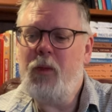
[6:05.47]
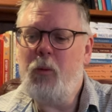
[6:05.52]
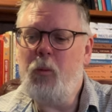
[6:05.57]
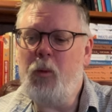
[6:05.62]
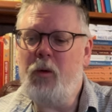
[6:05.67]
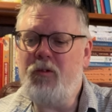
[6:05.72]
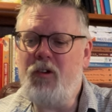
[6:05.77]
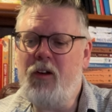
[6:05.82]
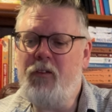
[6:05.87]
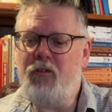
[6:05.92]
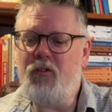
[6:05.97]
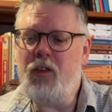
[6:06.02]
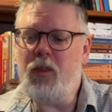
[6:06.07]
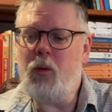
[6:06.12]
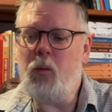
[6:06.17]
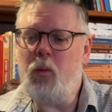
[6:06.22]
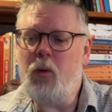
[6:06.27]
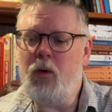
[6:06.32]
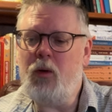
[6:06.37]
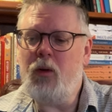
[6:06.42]
wherever in
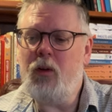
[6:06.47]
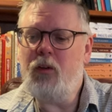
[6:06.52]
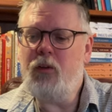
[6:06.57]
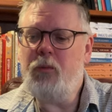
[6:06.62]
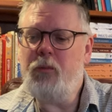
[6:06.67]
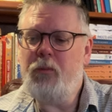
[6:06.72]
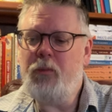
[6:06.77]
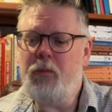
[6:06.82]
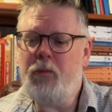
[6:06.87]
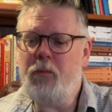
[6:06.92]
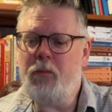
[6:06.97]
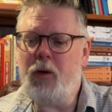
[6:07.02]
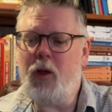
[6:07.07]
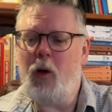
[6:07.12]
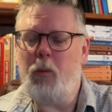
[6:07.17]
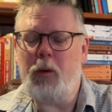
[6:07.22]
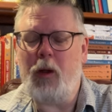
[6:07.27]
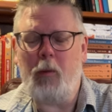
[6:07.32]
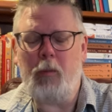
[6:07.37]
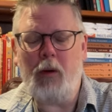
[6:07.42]
the world,
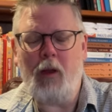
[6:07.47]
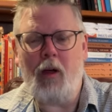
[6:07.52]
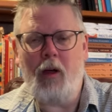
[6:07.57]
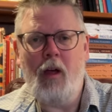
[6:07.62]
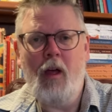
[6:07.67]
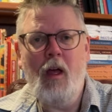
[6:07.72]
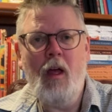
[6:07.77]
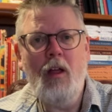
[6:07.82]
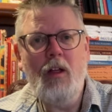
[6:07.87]
blah, blah, blah.